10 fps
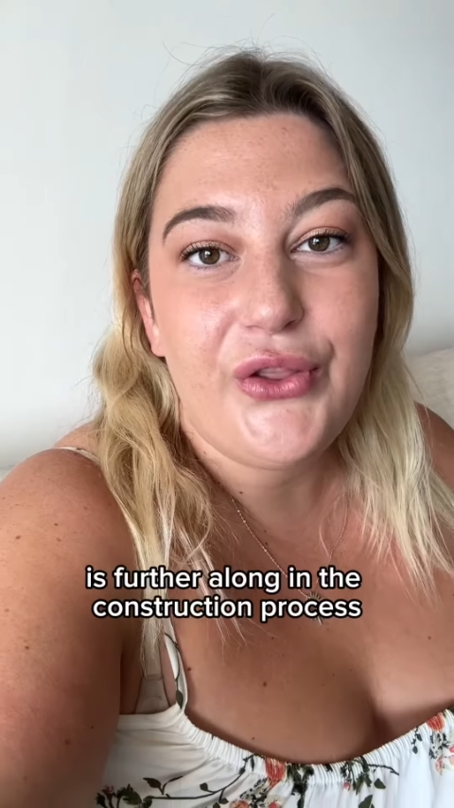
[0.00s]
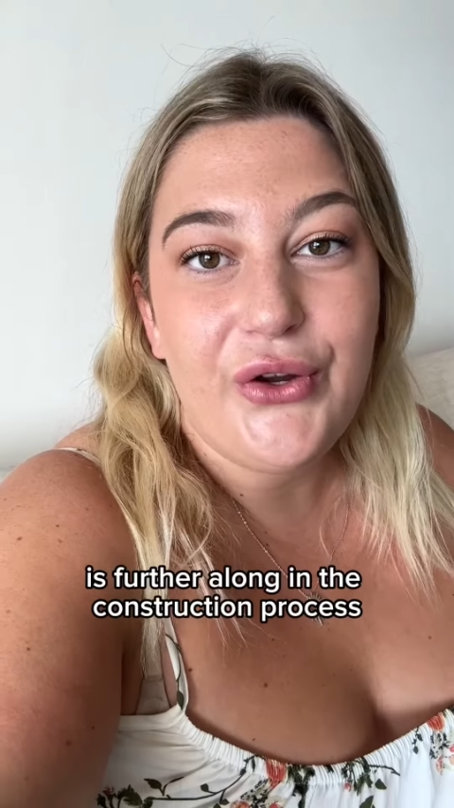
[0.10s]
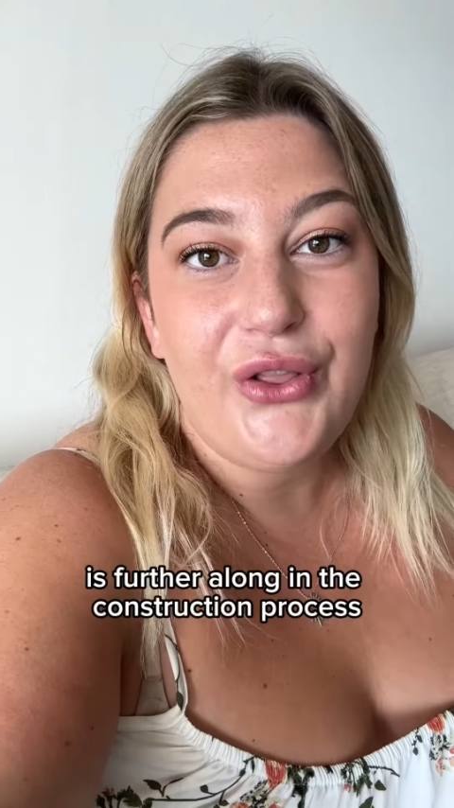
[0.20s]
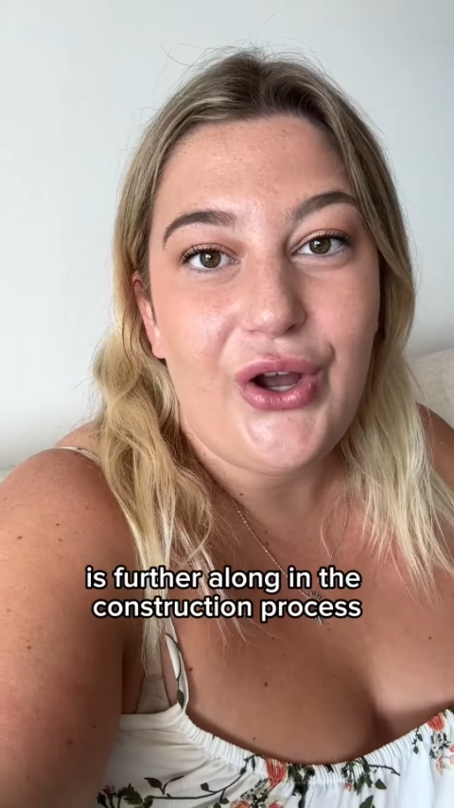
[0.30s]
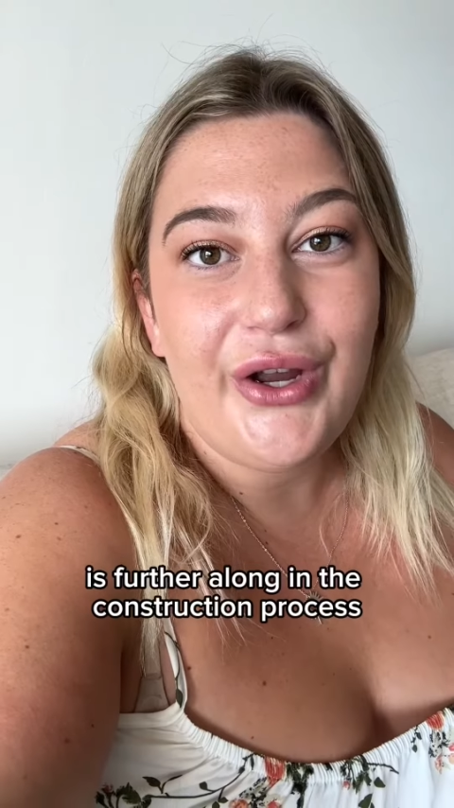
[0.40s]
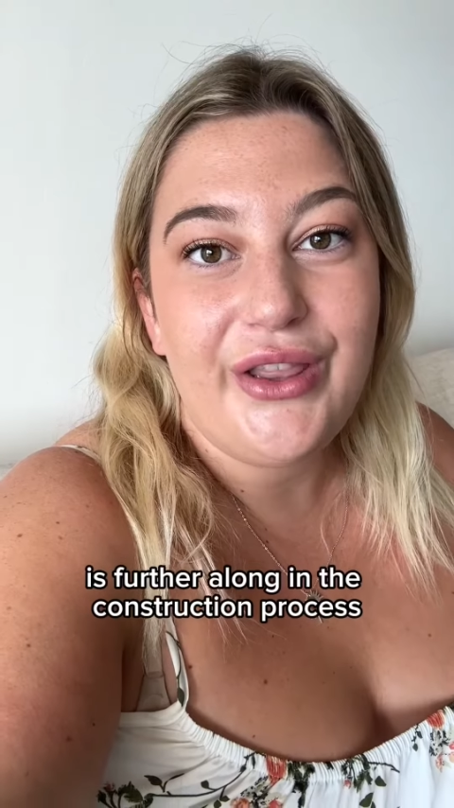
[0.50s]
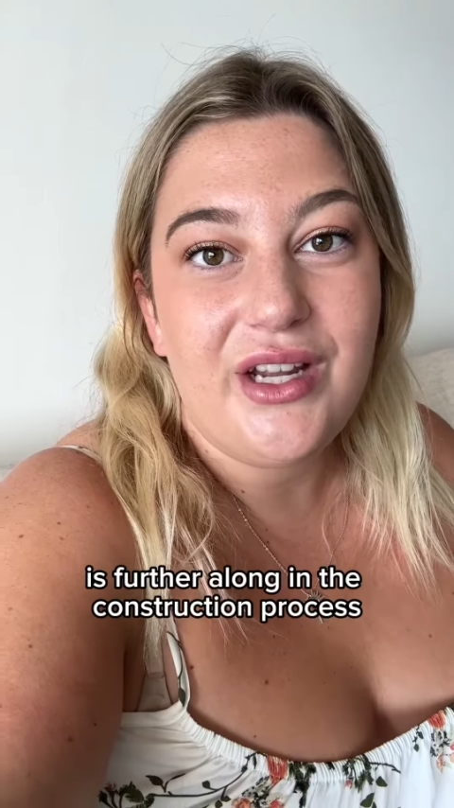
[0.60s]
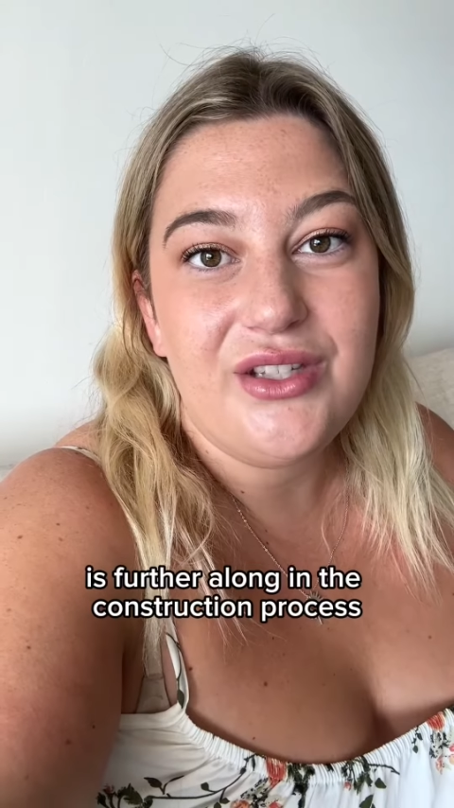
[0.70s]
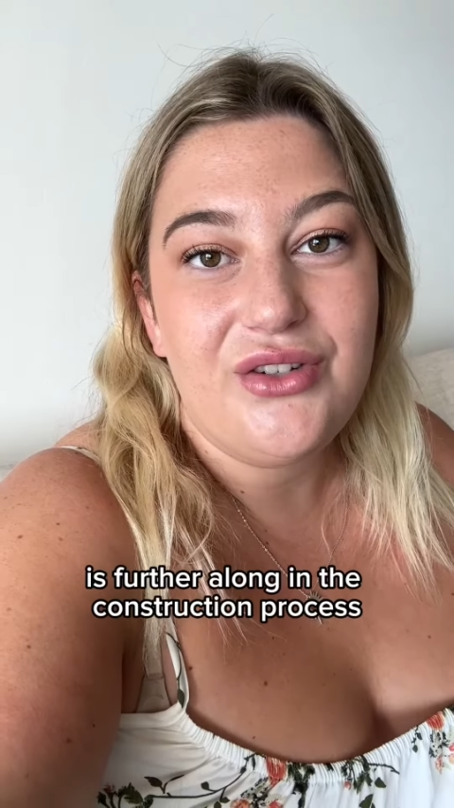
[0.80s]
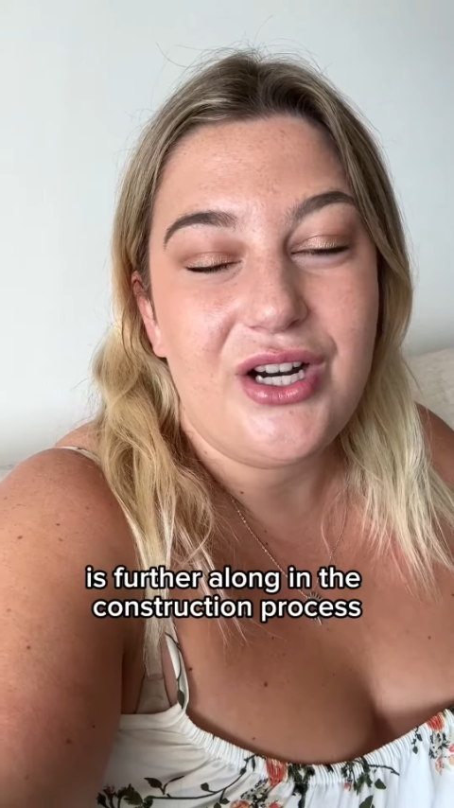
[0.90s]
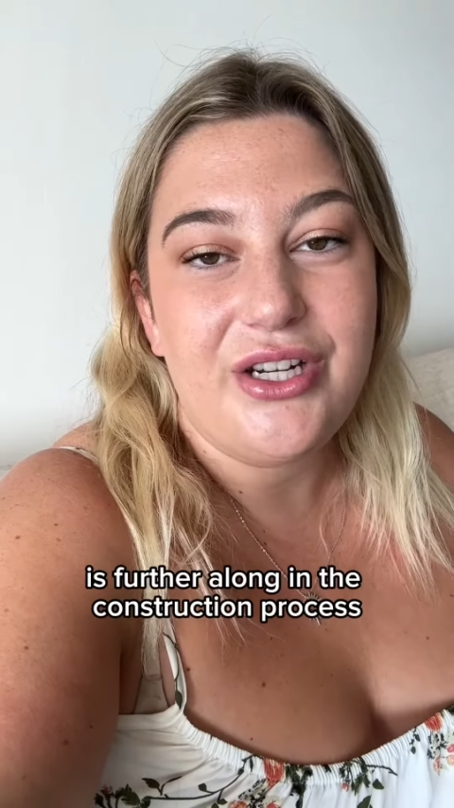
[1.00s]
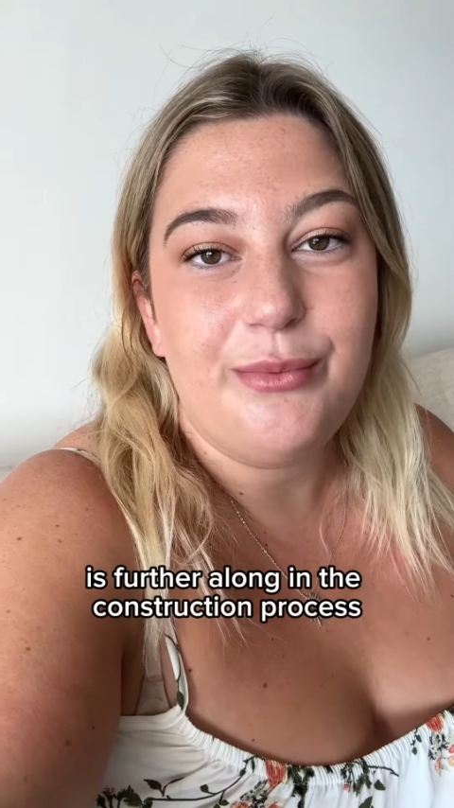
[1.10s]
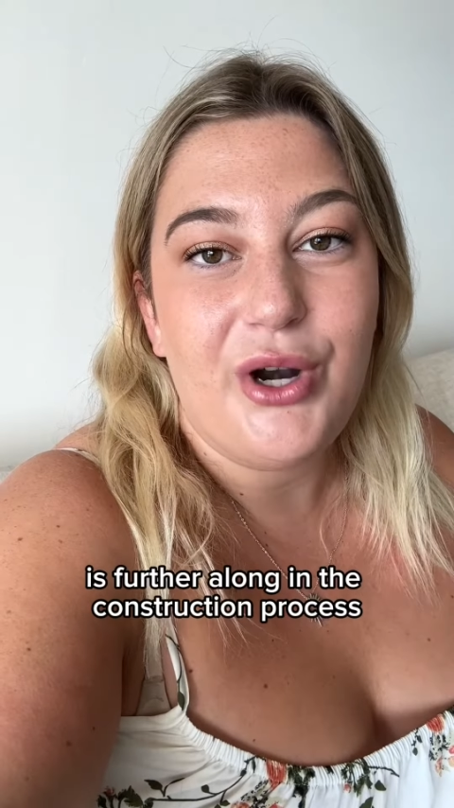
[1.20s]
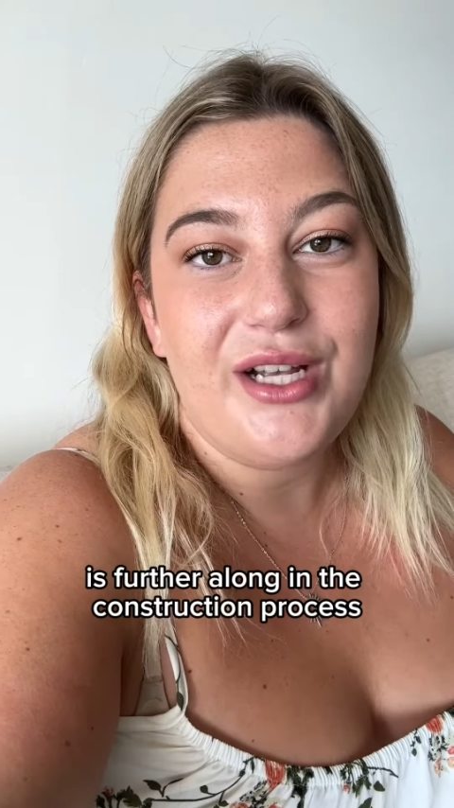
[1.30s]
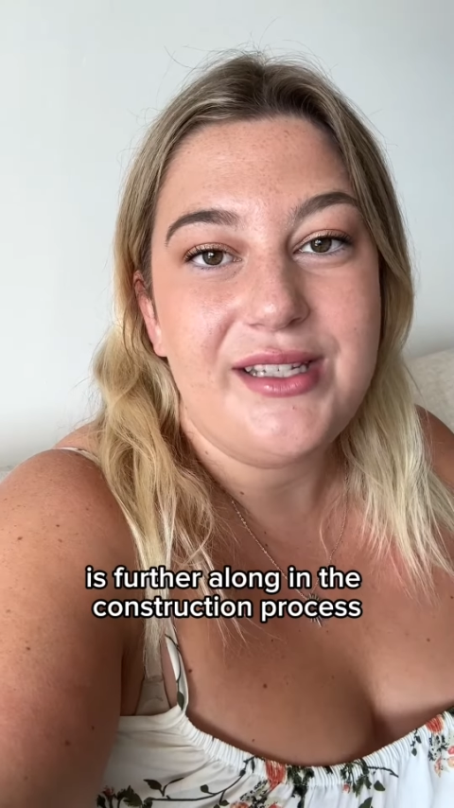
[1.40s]
along in the construction
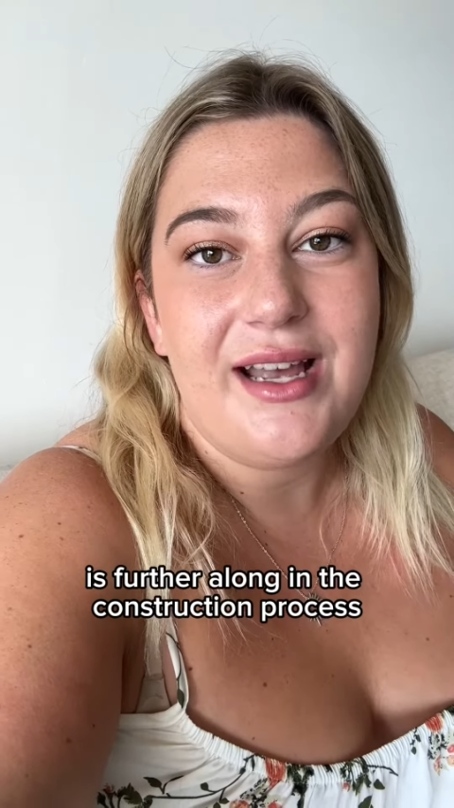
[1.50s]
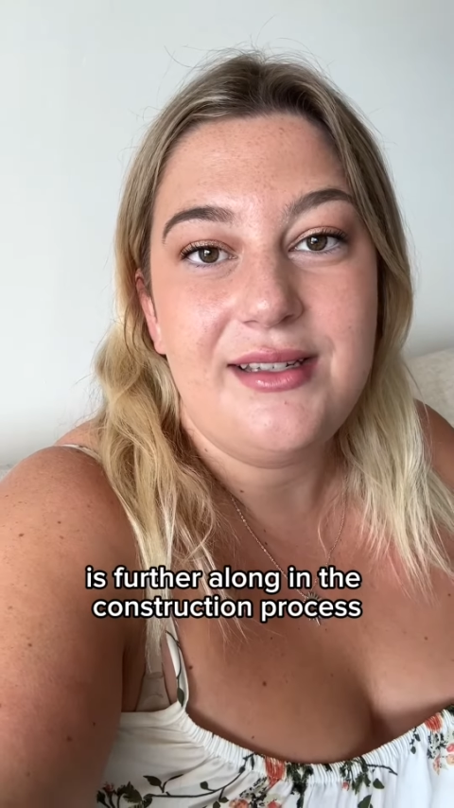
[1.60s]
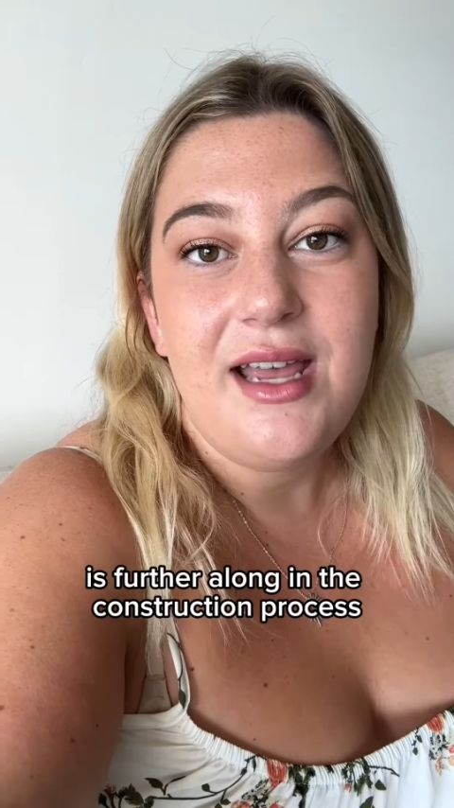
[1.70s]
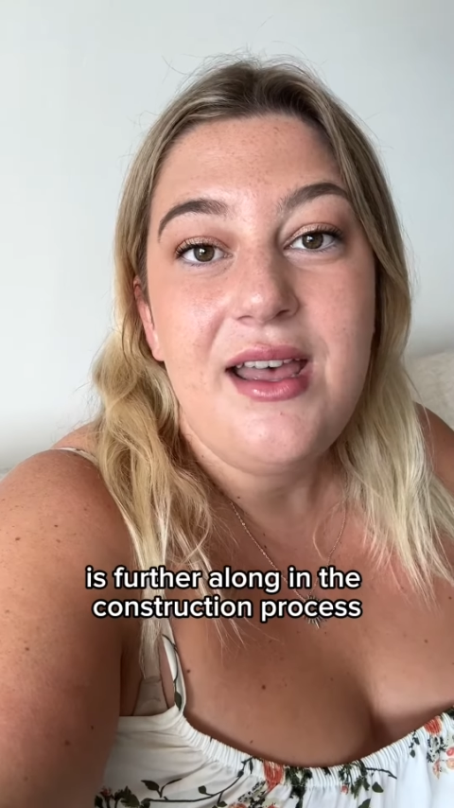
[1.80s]
process,